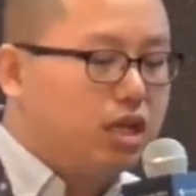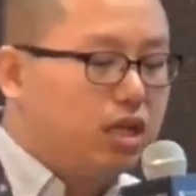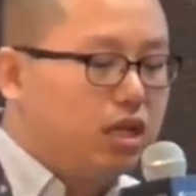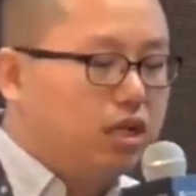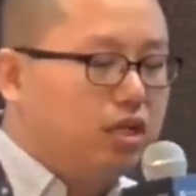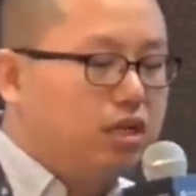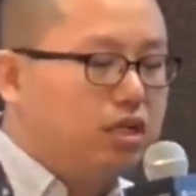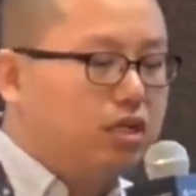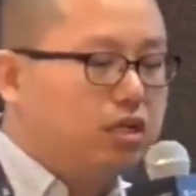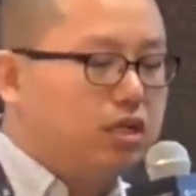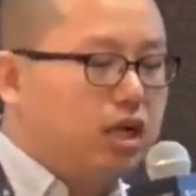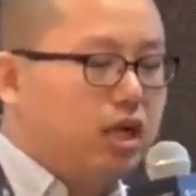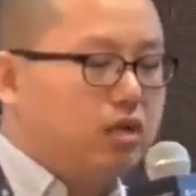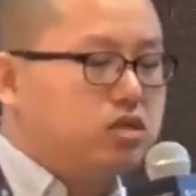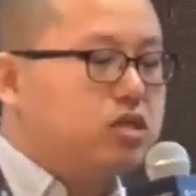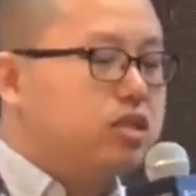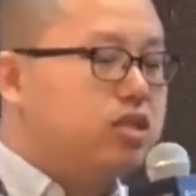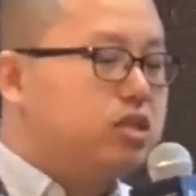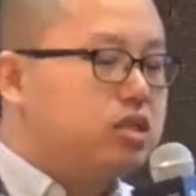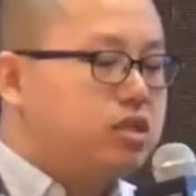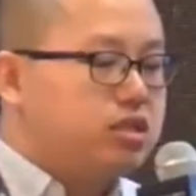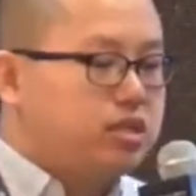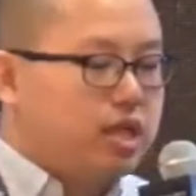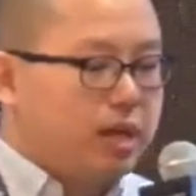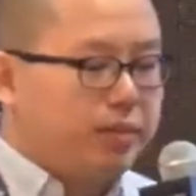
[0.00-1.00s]
authentication
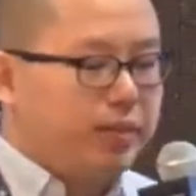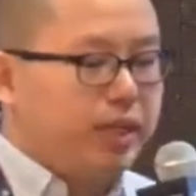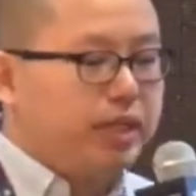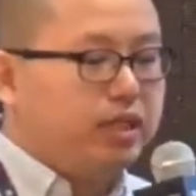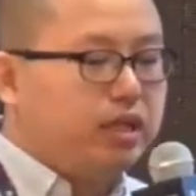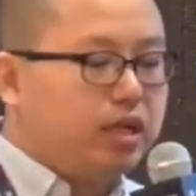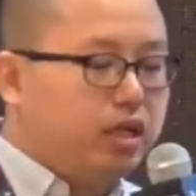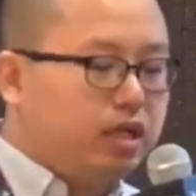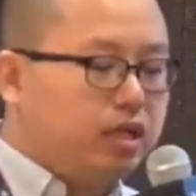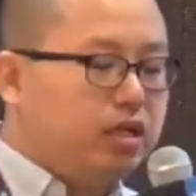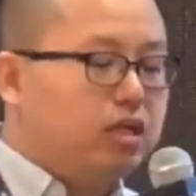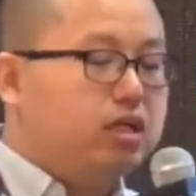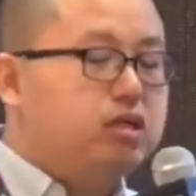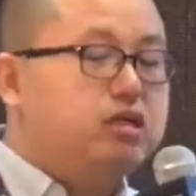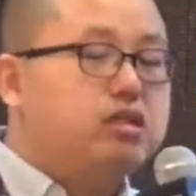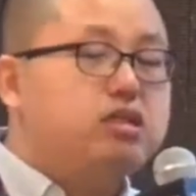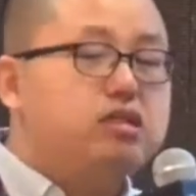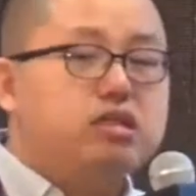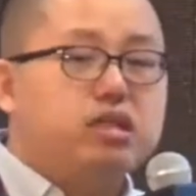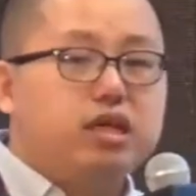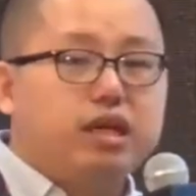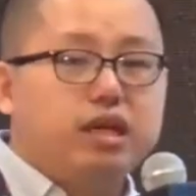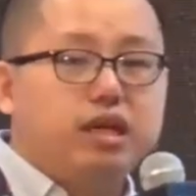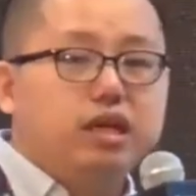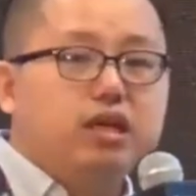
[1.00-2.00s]
control,
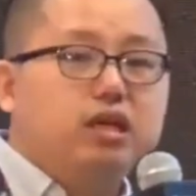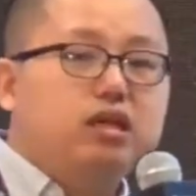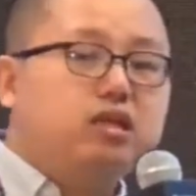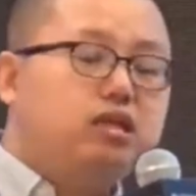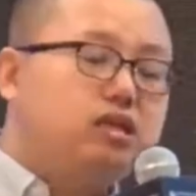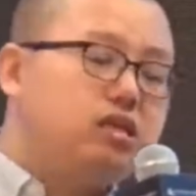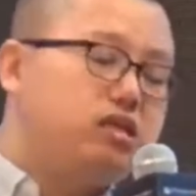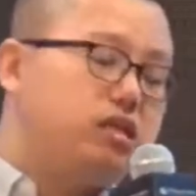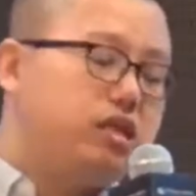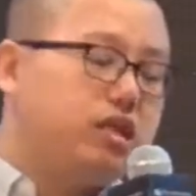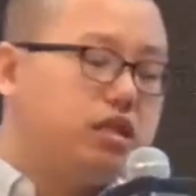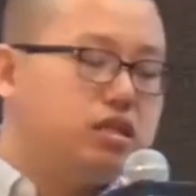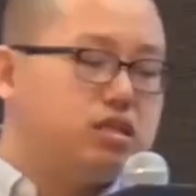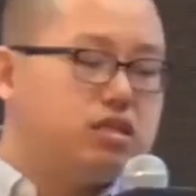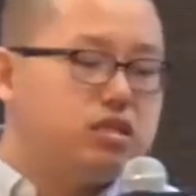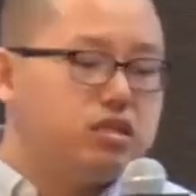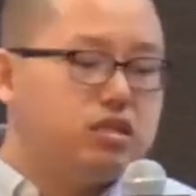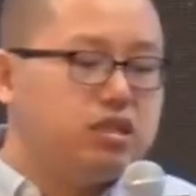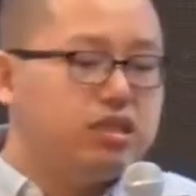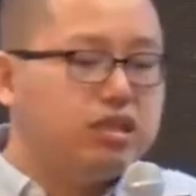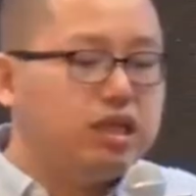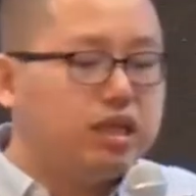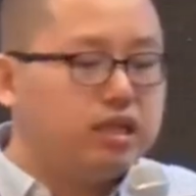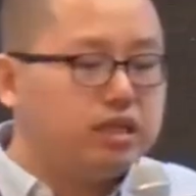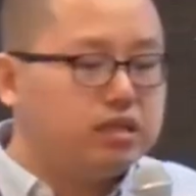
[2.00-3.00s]
and data
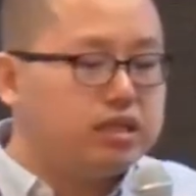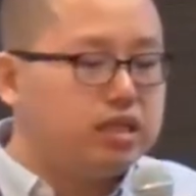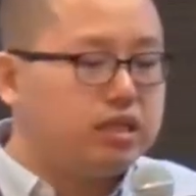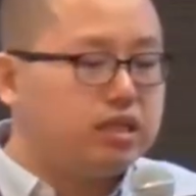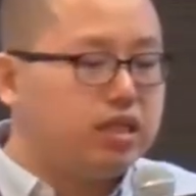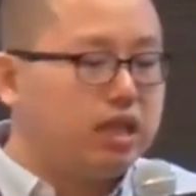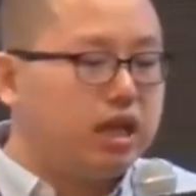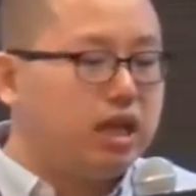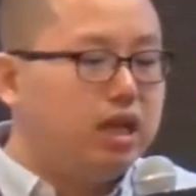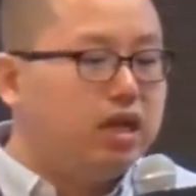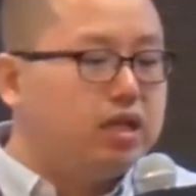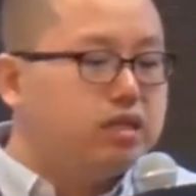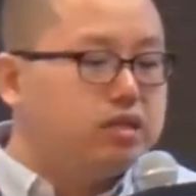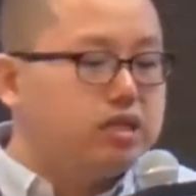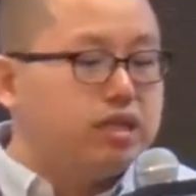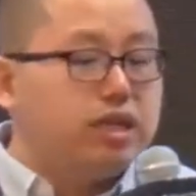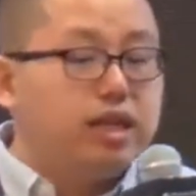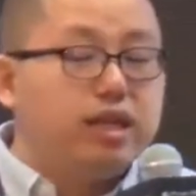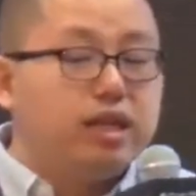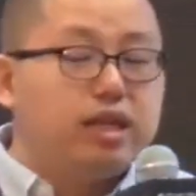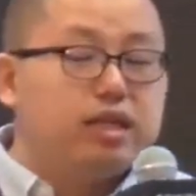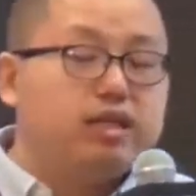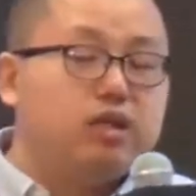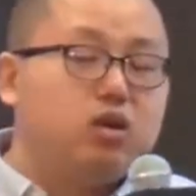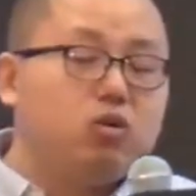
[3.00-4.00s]
classification and
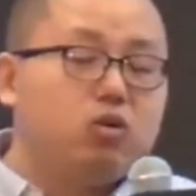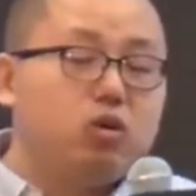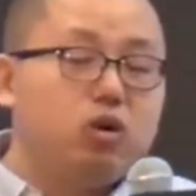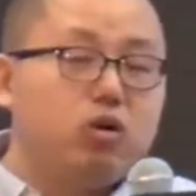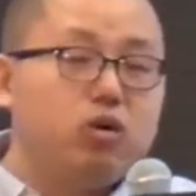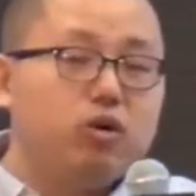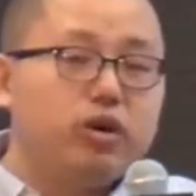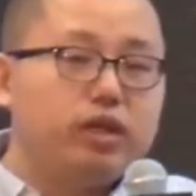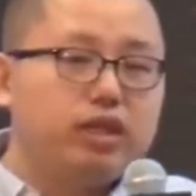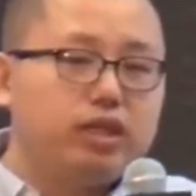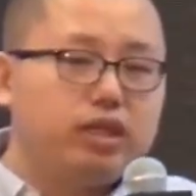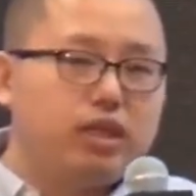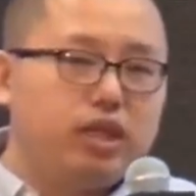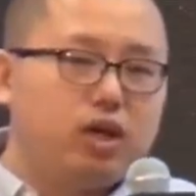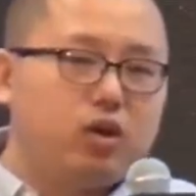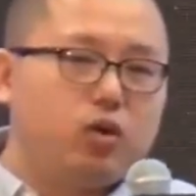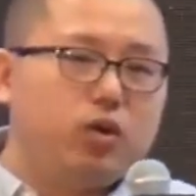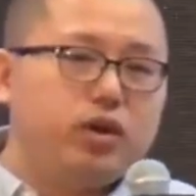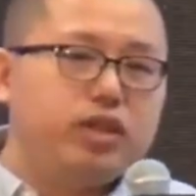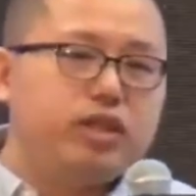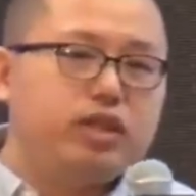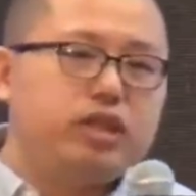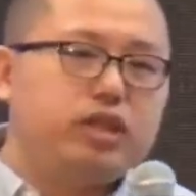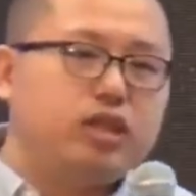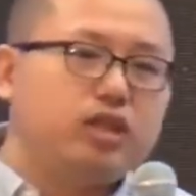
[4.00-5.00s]
safety
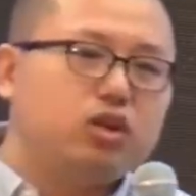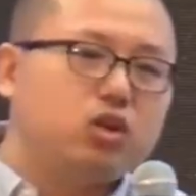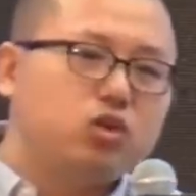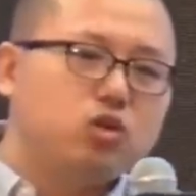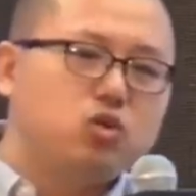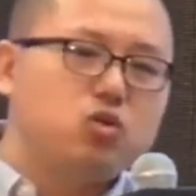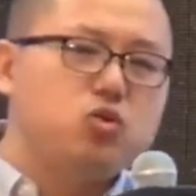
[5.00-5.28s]
review.